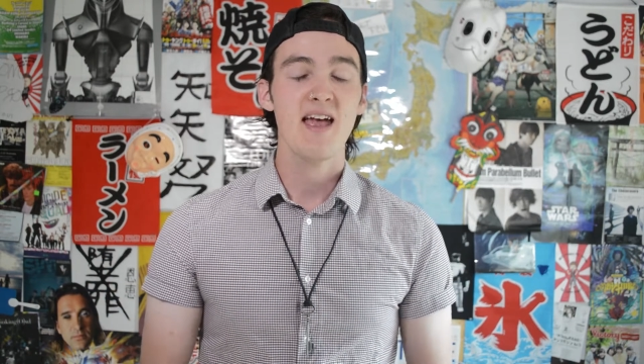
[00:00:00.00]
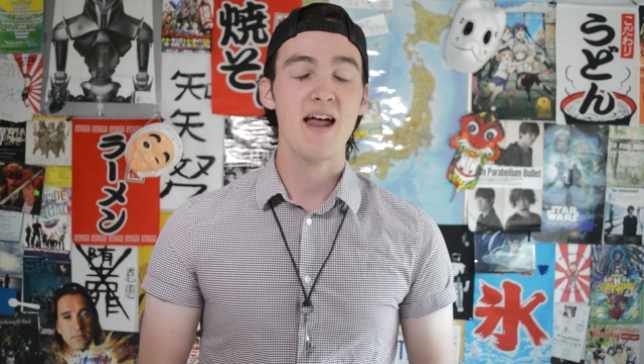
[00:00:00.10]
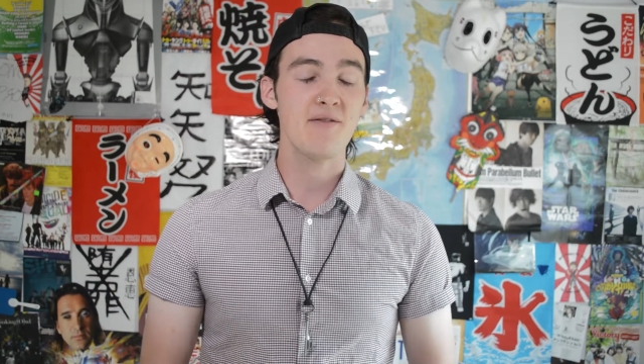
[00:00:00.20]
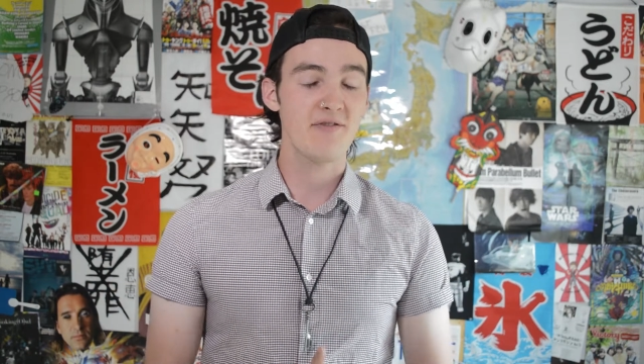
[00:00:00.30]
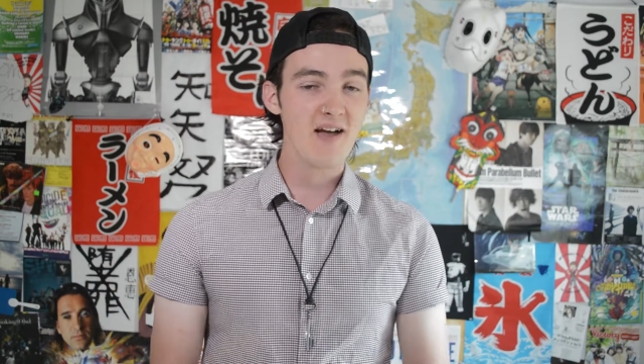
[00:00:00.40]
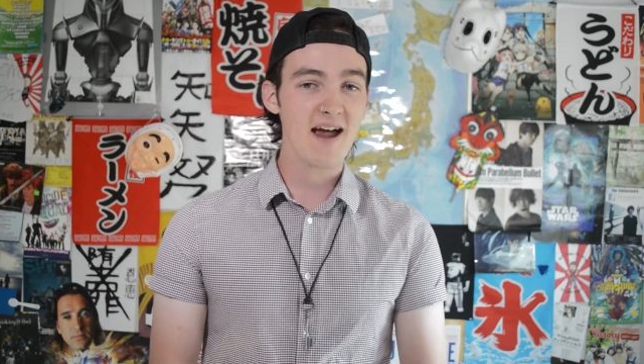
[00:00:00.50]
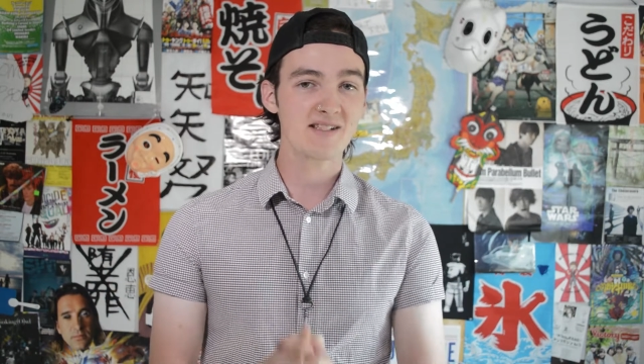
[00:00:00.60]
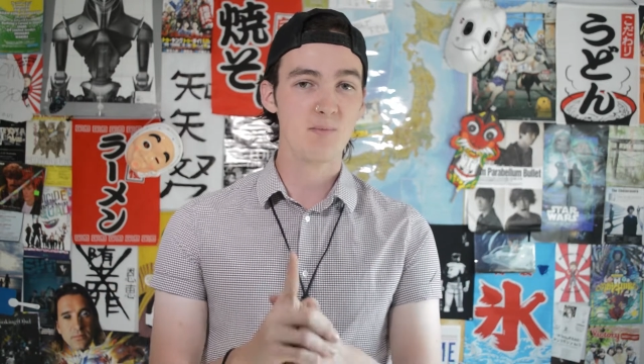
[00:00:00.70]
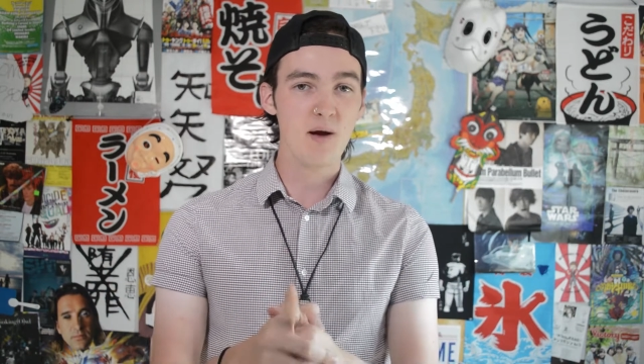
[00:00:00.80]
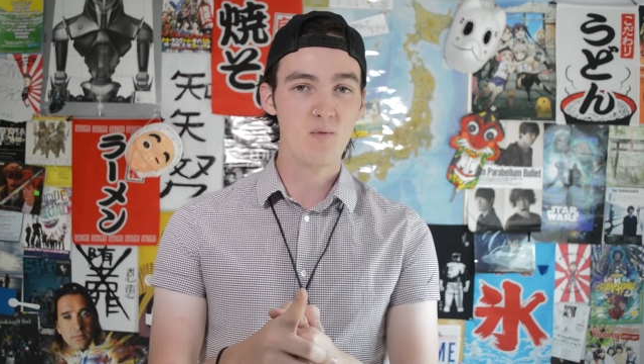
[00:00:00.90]
And in
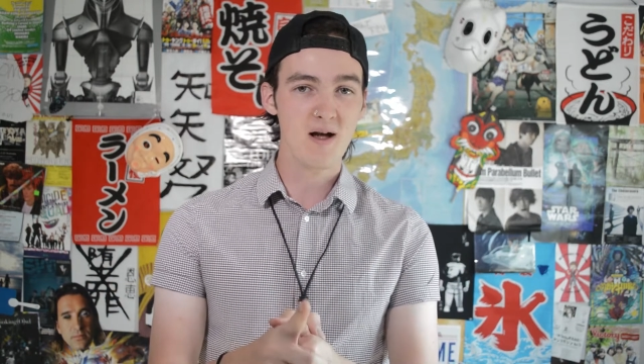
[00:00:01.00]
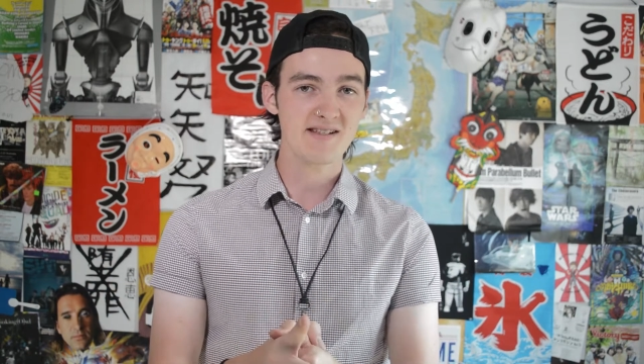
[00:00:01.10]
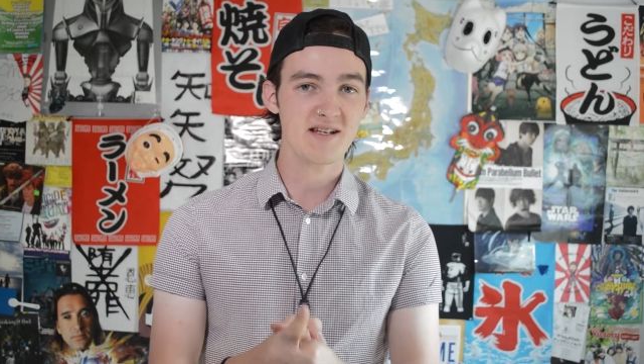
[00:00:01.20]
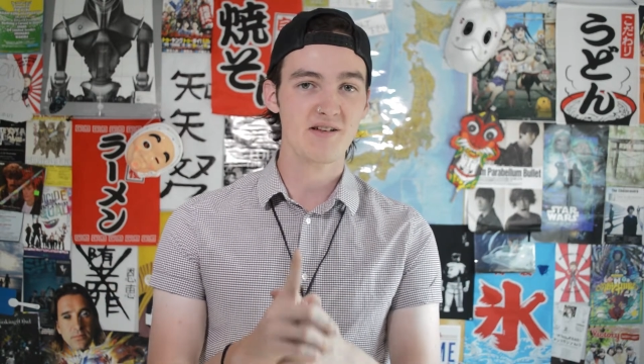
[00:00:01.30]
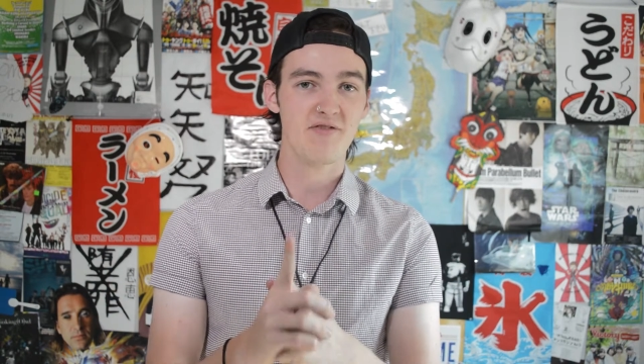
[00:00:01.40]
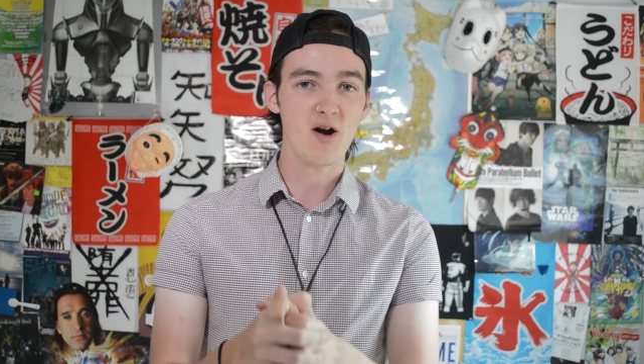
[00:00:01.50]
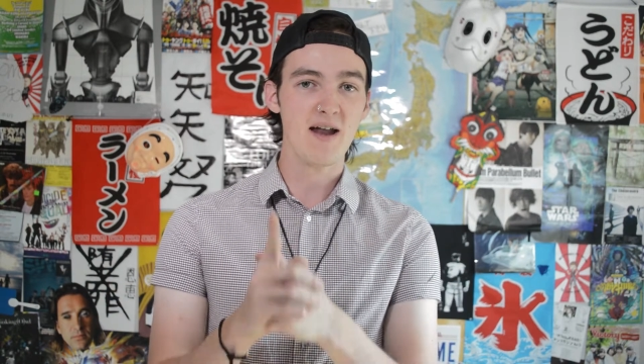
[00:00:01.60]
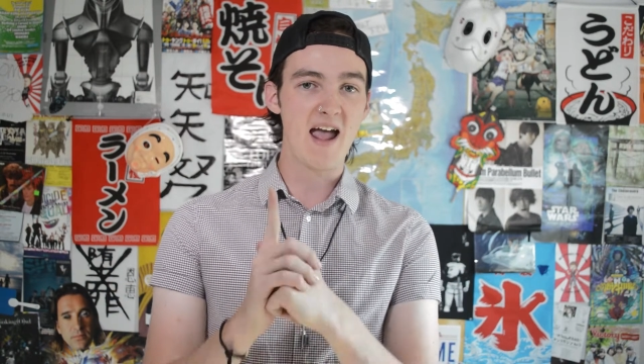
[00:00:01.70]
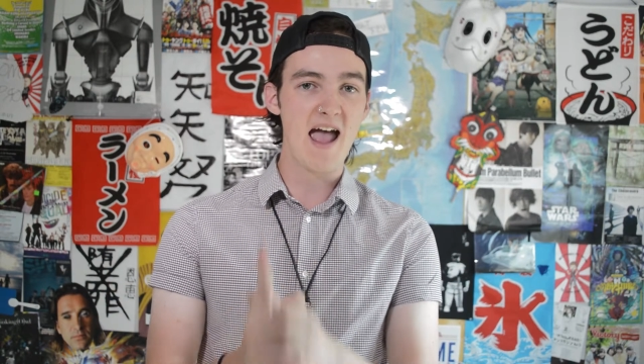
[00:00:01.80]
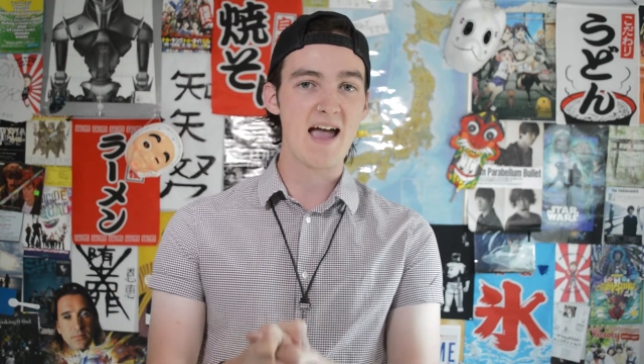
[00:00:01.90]
fact, Memrise has a
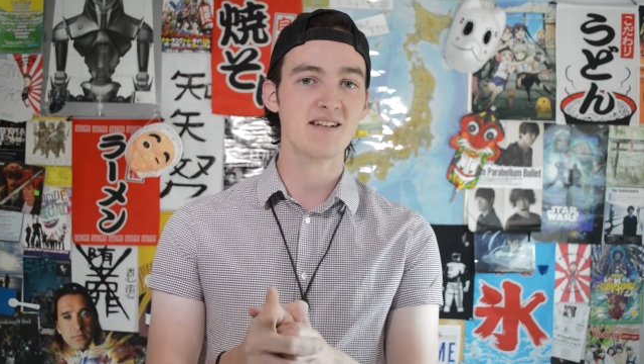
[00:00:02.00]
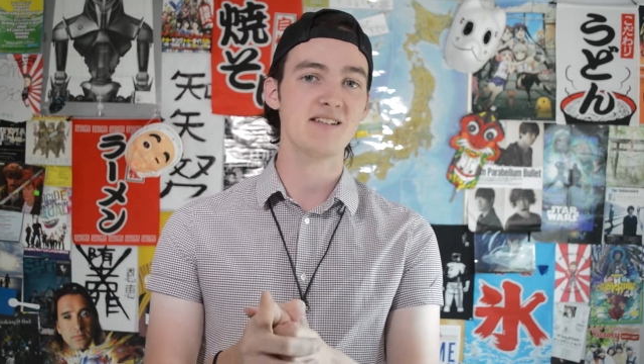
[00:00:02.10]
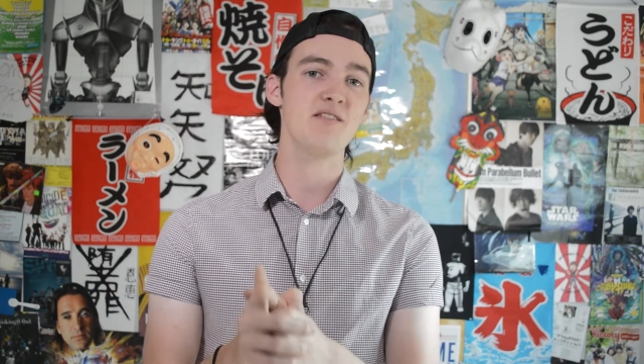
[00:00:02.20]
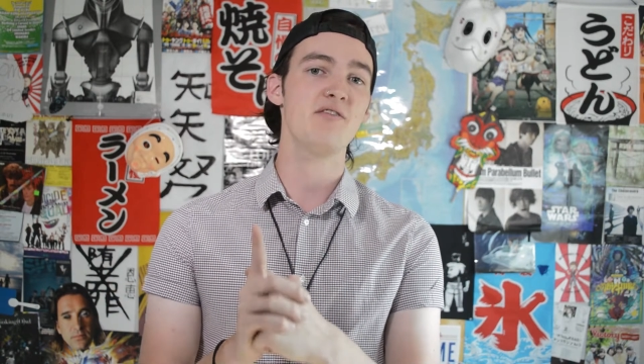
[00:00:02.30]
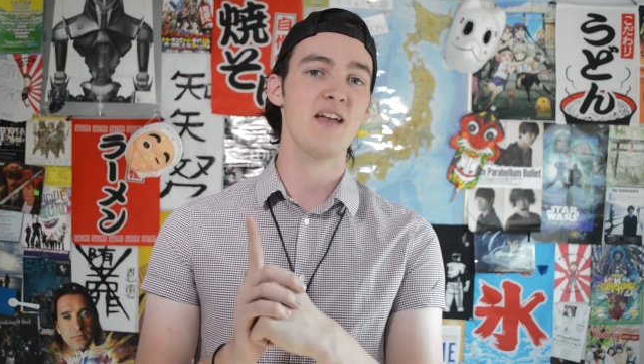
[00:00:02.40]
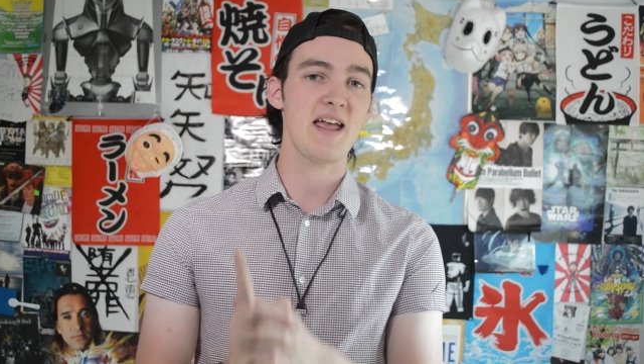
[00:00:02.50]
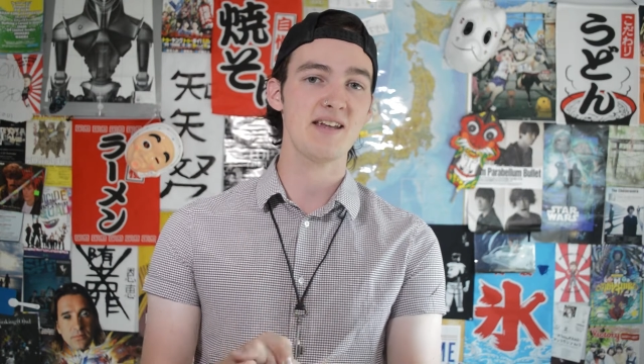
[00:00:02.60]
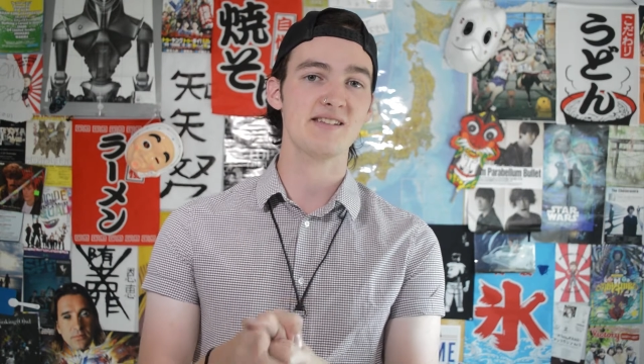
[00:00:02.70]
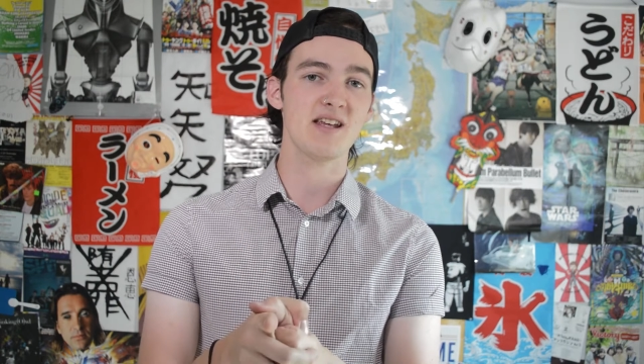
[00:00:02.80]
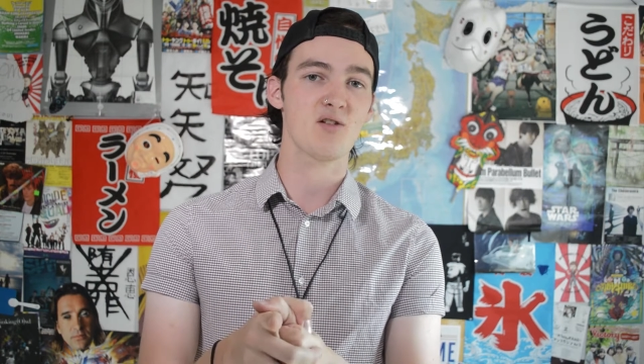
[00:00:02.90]
very active
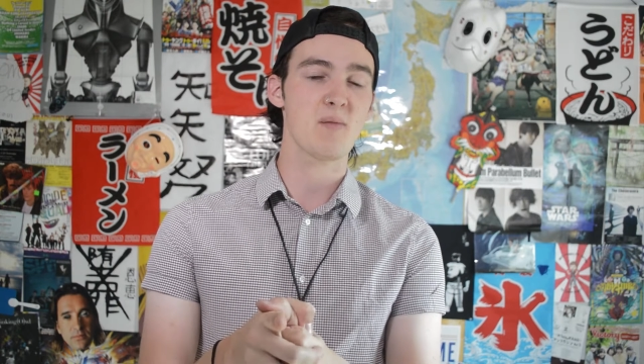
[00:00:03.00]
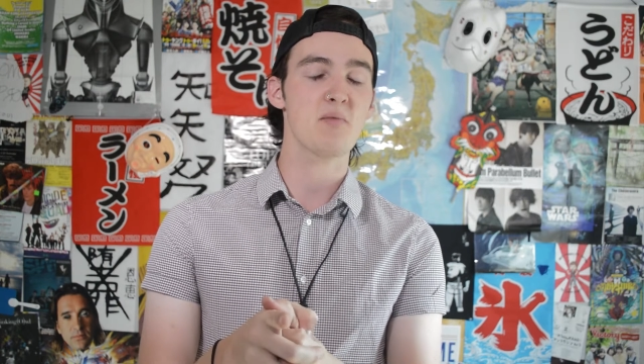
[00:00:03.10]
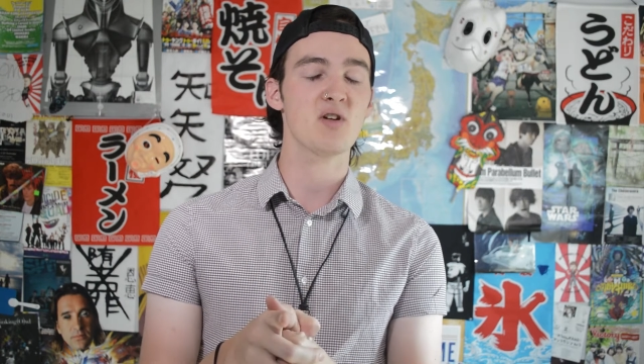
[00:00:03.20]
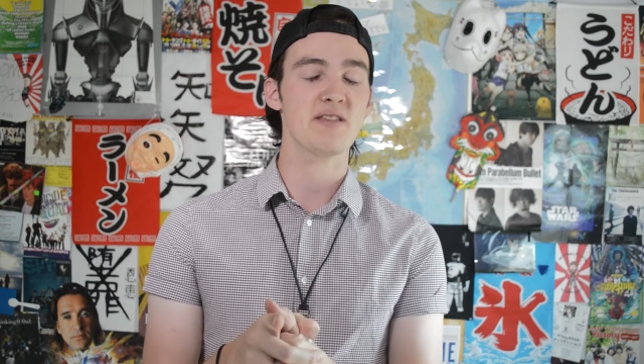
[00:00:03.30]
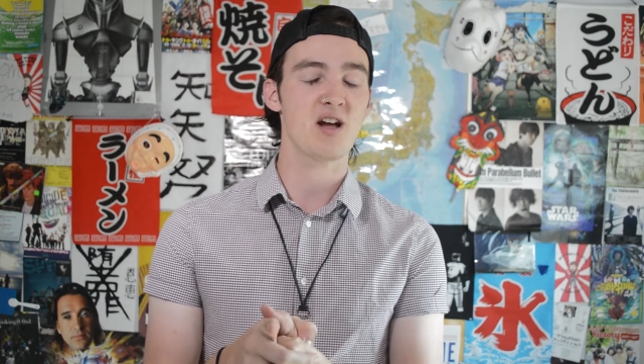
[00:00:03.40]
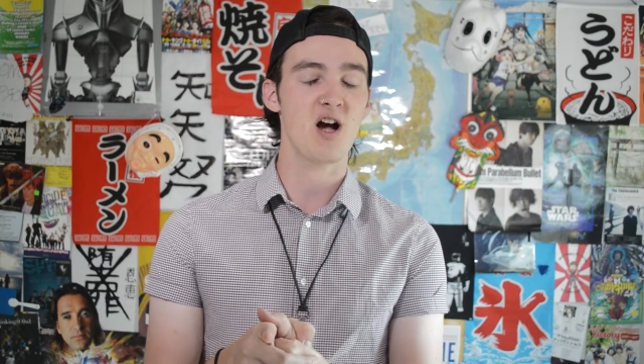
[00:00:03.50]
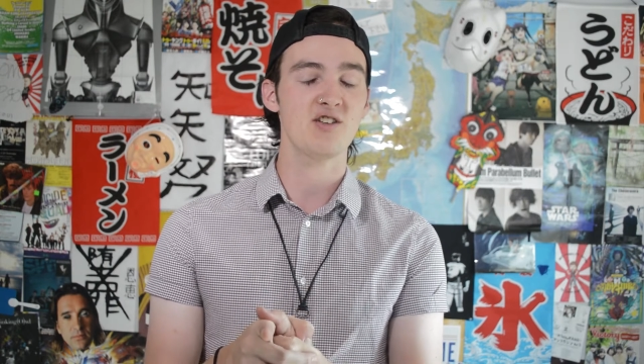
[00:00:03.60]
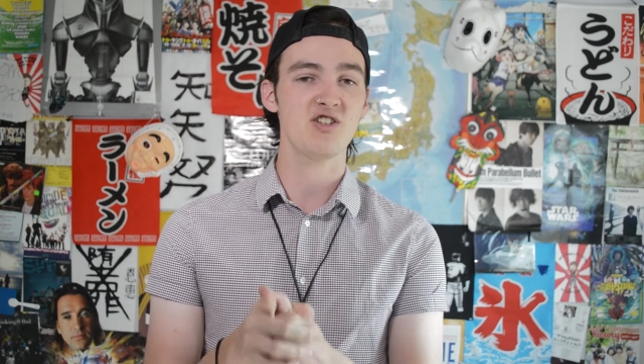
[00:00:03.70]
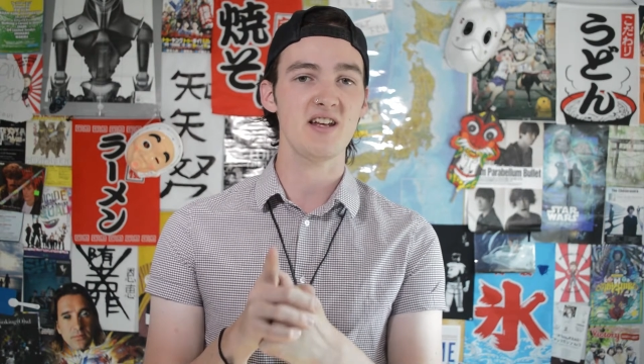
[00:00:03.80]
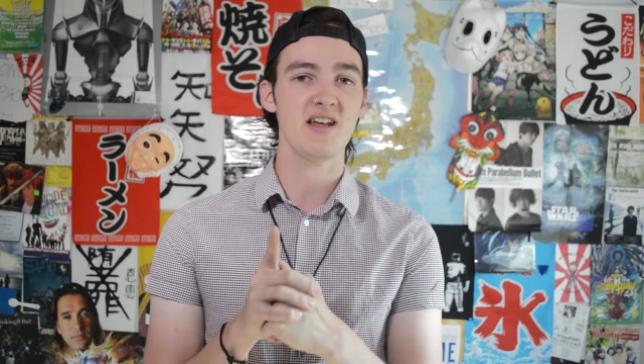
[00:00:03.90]
Heisig Remembering the
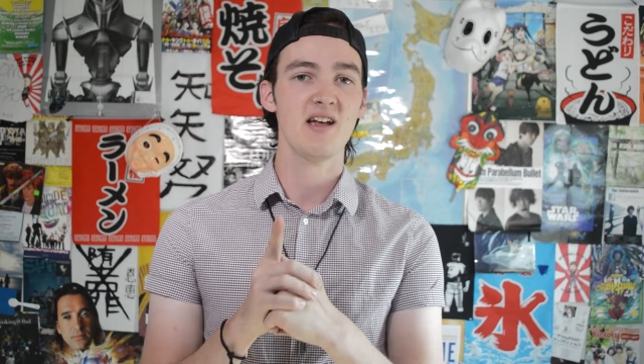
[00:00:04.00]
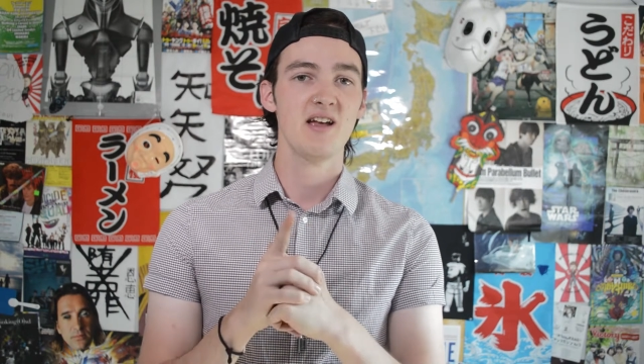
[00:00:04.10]
Kanji